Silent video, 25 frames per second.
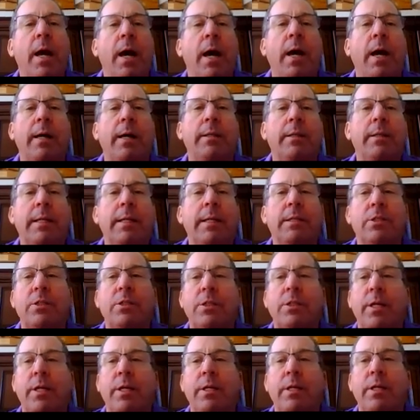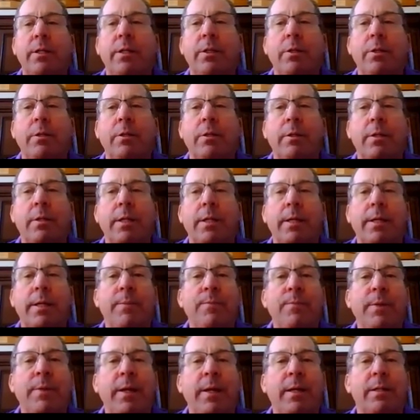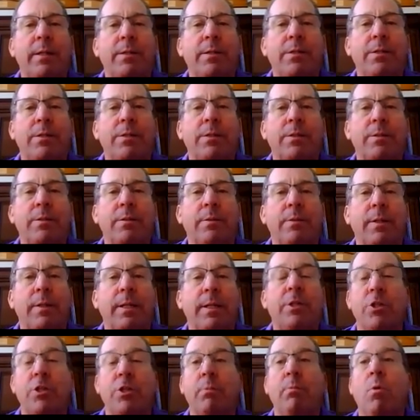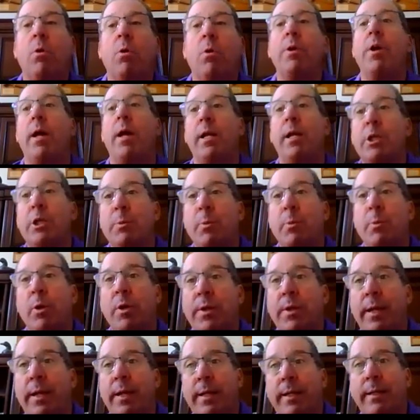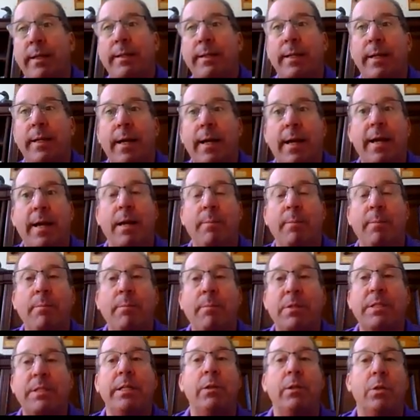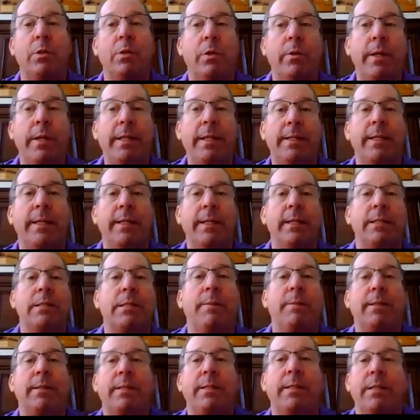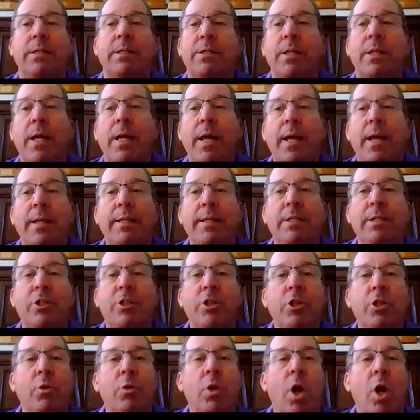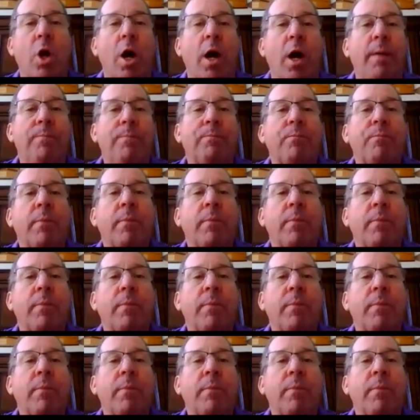unless you're more knowledgeable than I am. I'm still learning things about this new law.